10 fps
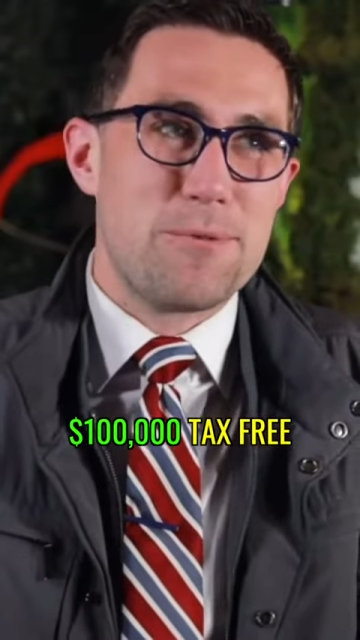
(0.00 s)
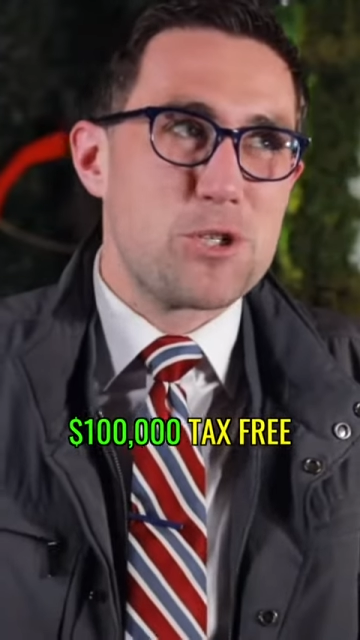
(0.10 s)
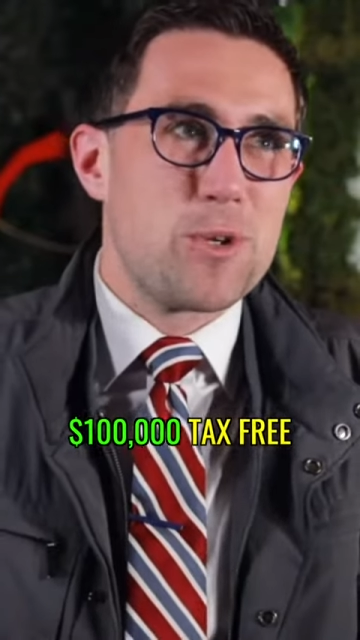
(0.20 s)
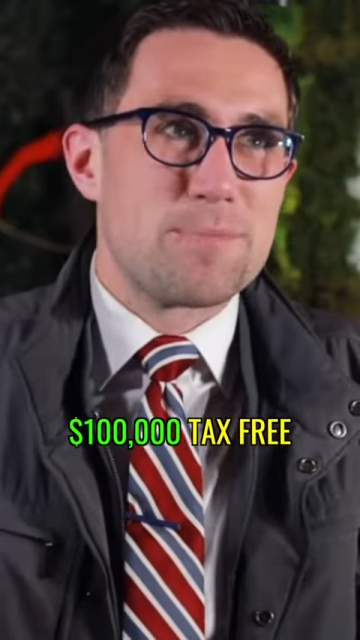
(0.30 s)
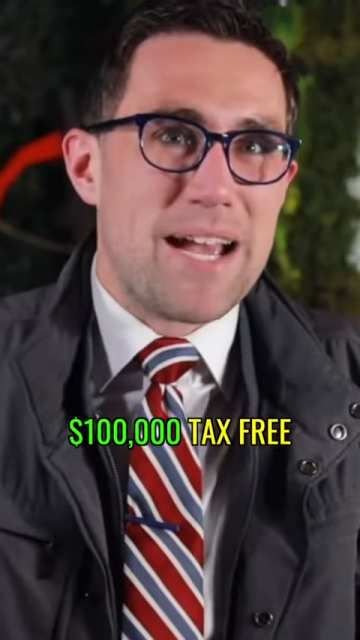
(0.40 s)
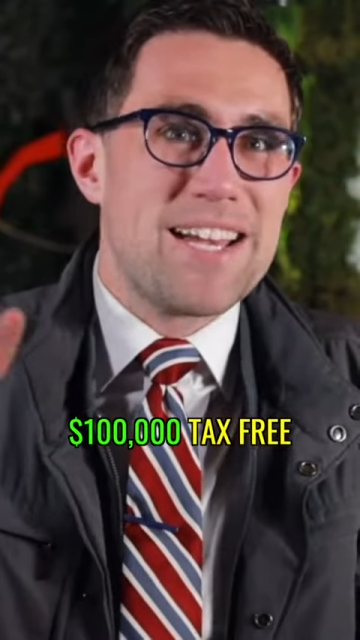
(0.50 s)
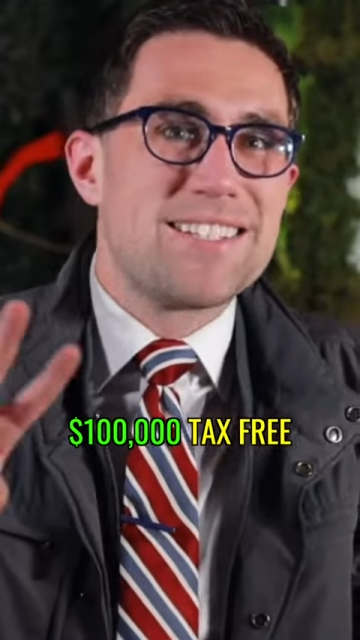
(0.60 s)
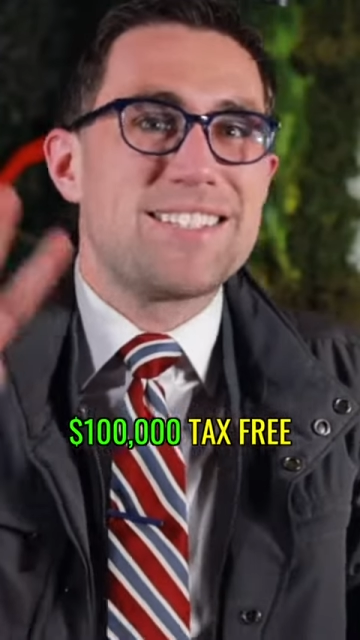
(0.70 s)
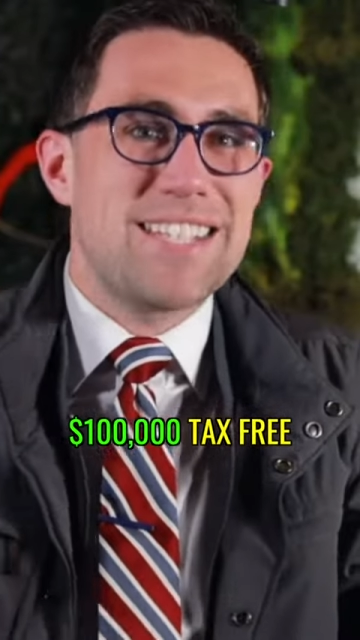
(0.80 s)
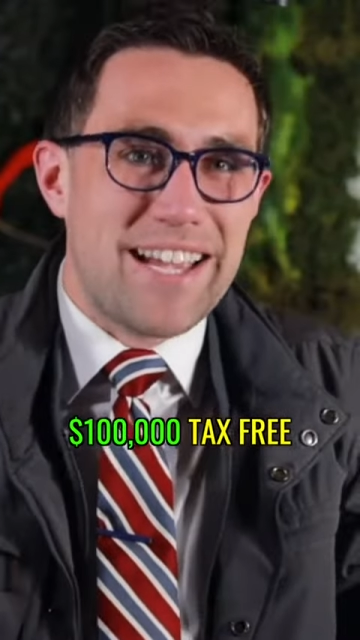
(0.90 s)
which was my
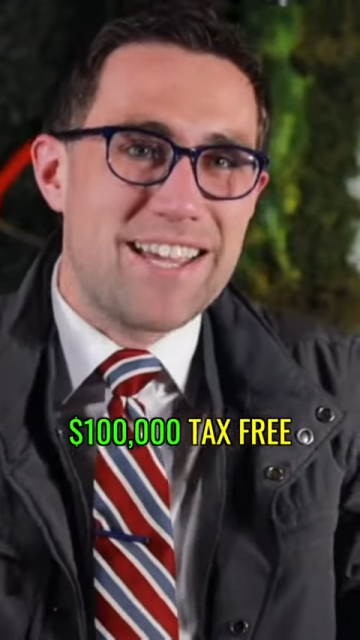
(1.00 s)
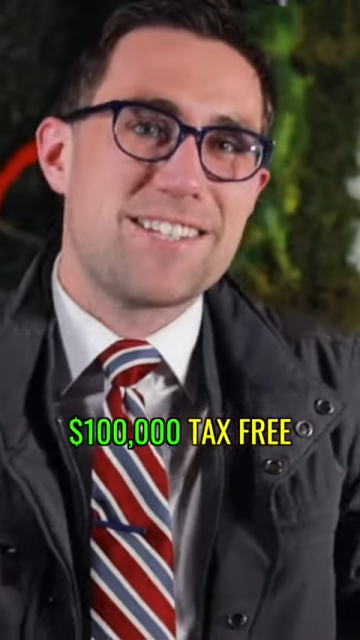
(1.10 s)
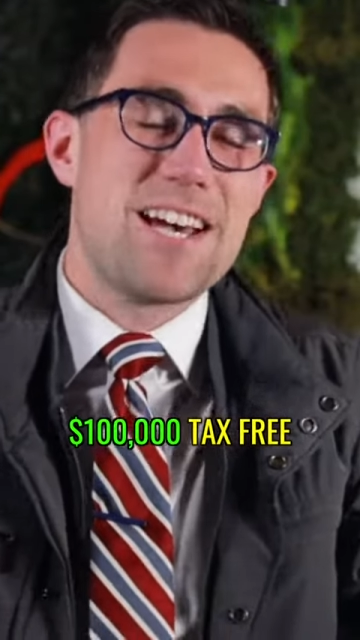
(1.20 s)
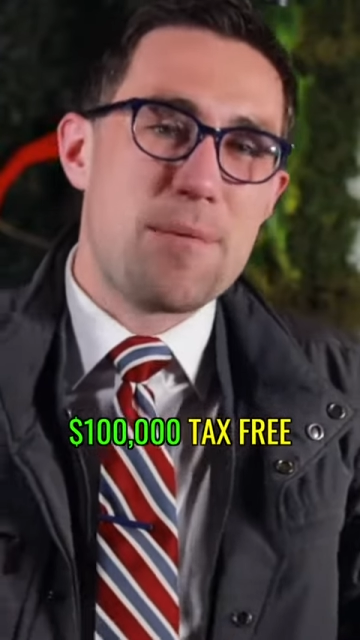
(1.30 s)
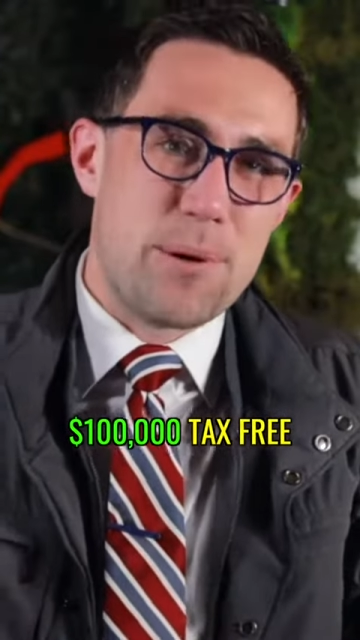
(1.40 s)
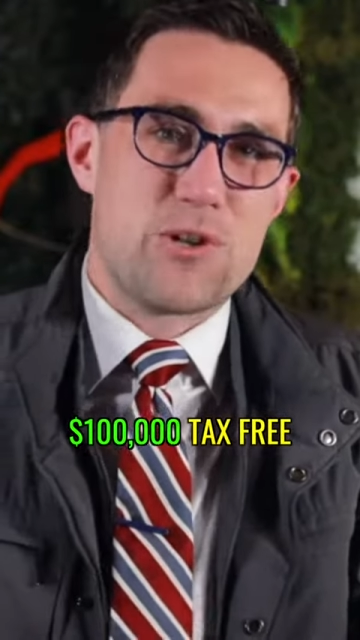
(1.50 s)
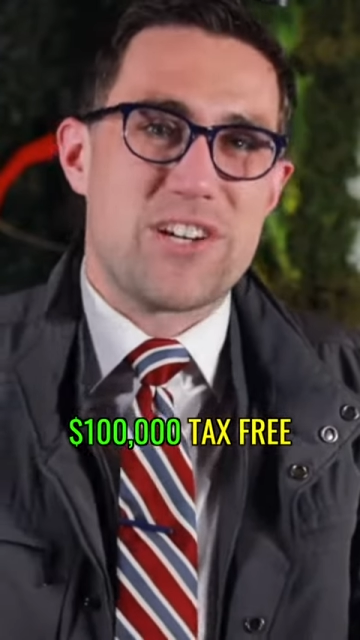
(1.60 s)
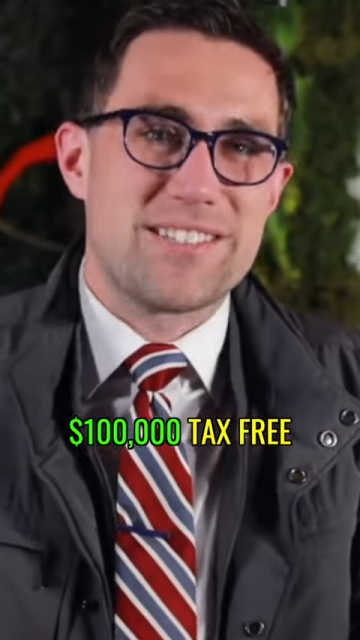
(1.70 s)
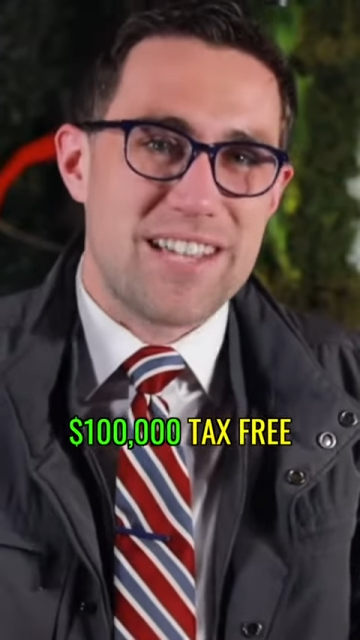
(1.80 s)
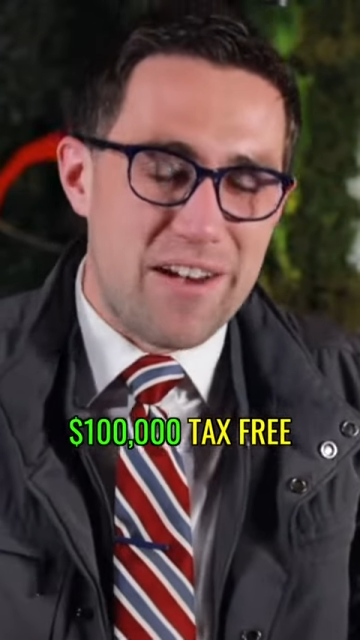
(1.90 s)
second
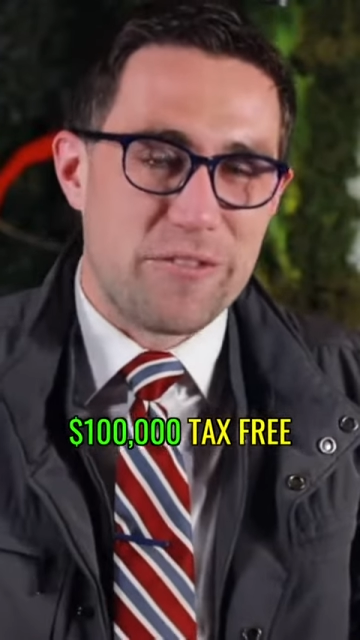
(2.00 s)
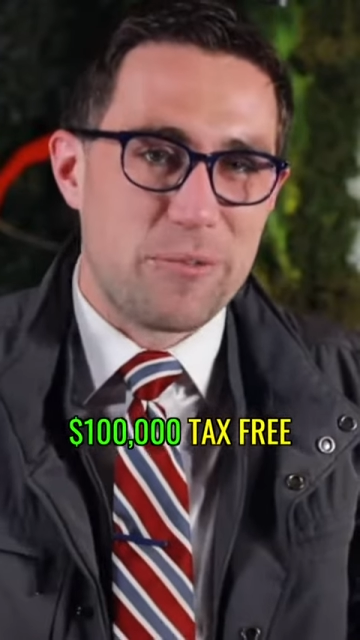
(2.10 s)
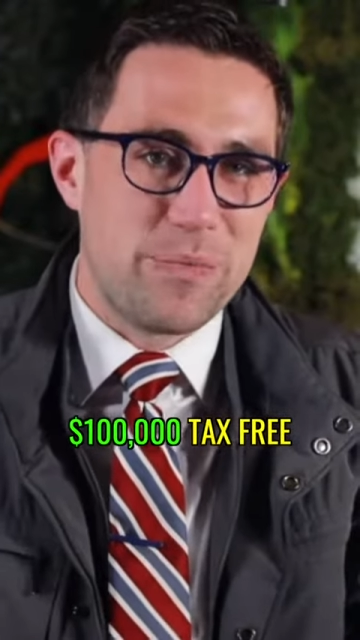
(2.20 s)
purchase ever.